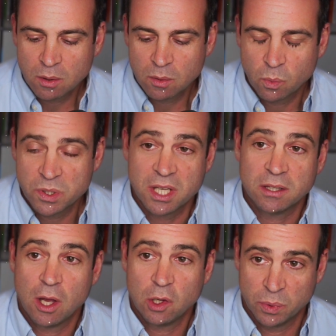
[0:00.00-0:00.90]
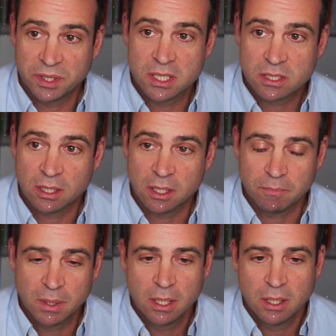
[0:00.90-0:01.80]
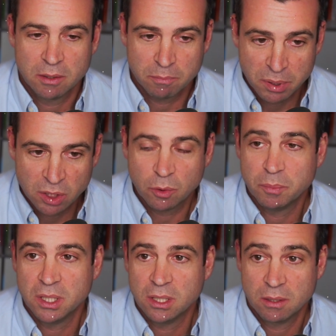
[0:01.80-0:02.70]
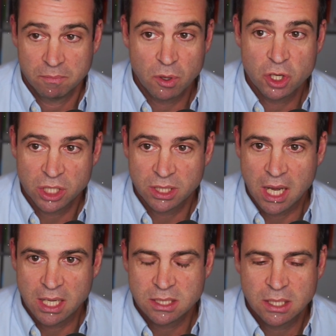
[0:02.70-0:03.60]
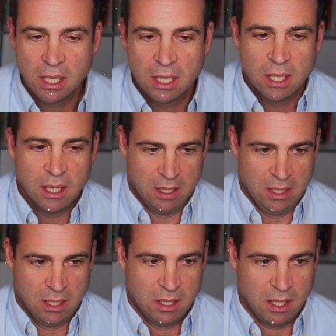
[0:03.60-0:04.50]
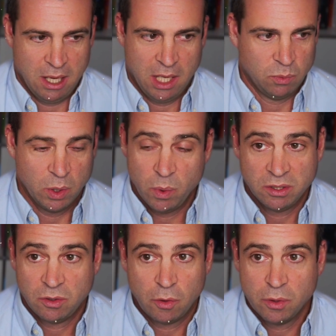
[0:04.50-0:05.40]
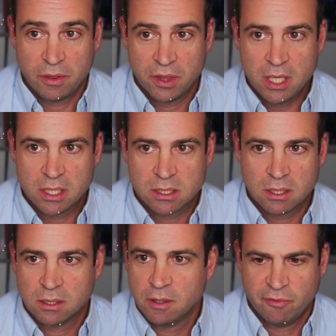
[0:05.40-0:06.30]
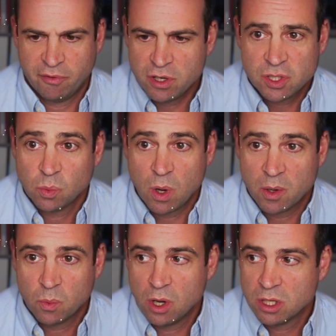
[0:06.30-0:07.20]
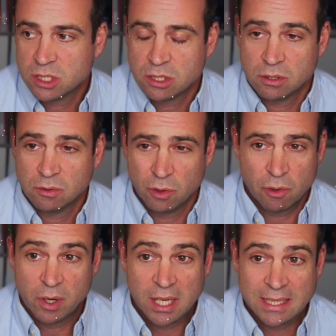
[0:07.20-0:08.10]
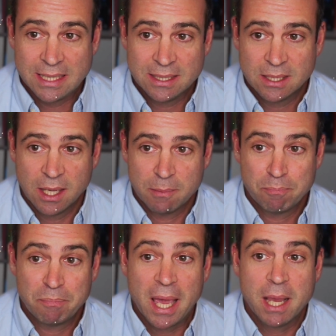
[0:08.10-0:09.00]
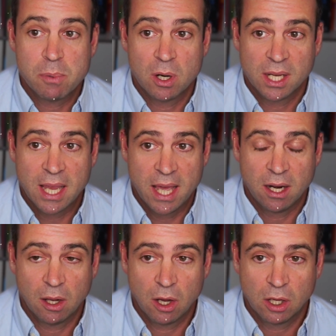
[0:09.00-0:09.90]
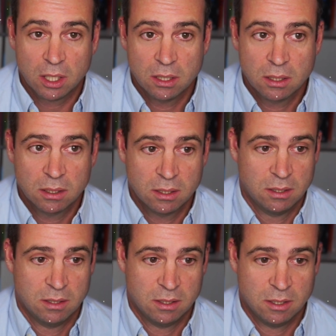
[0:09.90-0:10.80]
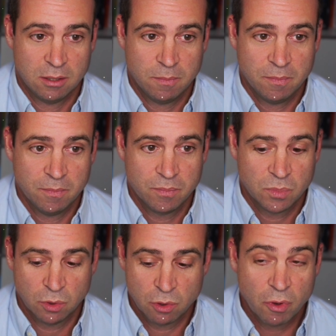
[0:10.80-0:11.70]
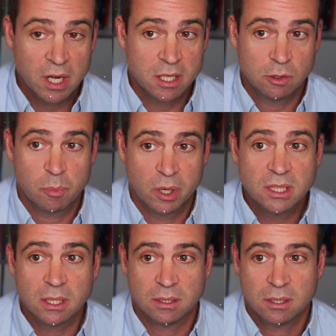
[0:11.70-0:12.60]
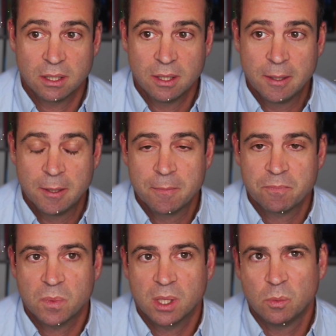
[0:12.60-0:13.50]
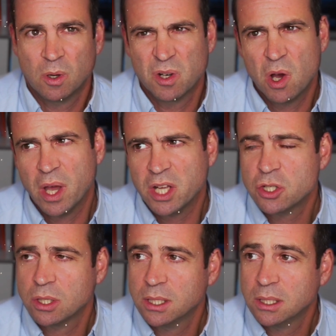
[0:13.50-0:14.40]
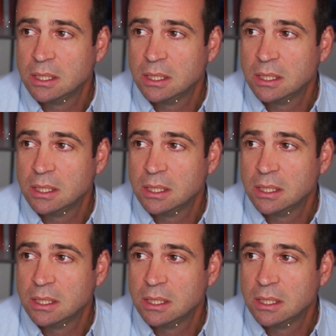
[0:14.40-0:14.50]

We sat down with this team, B2B, merchandise, and we went through the things. The first one was, do you really need a paper catalog? Do you really need to print it? And we were, no, actually,